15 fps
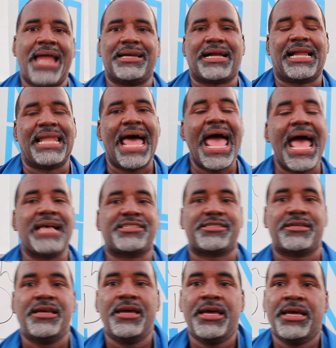class,
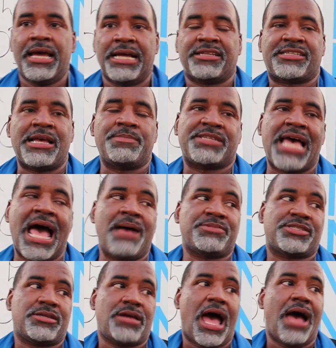and
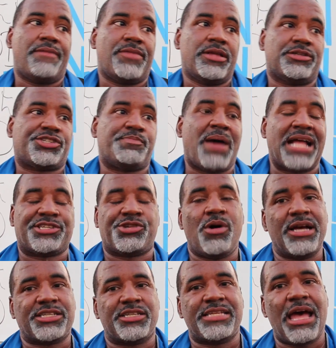sometimes by
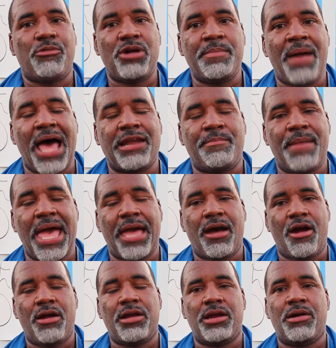choices that we might have made
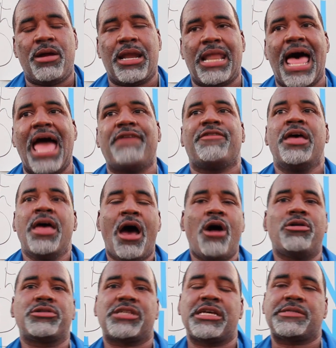earlier in life
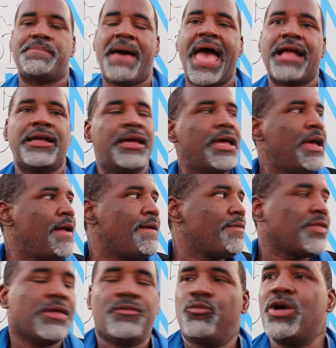holds us back.
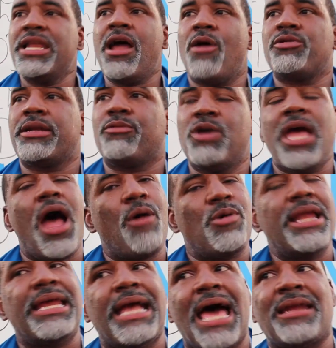We
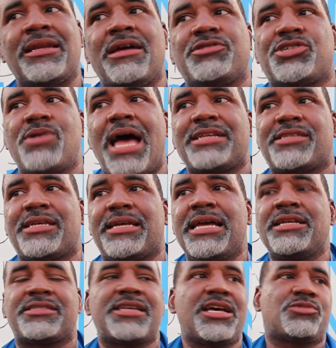already got enough strikes
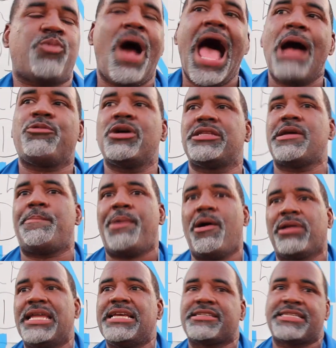against us. Why would the
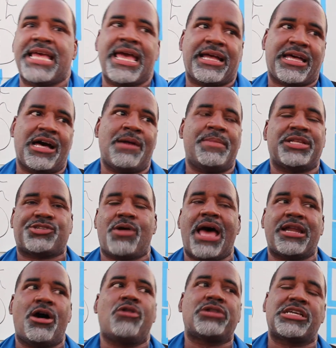police then come and
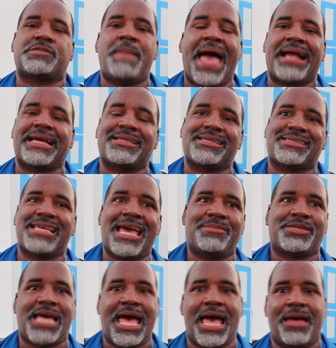try to hold us back at the same
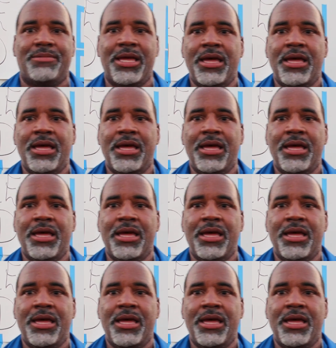time?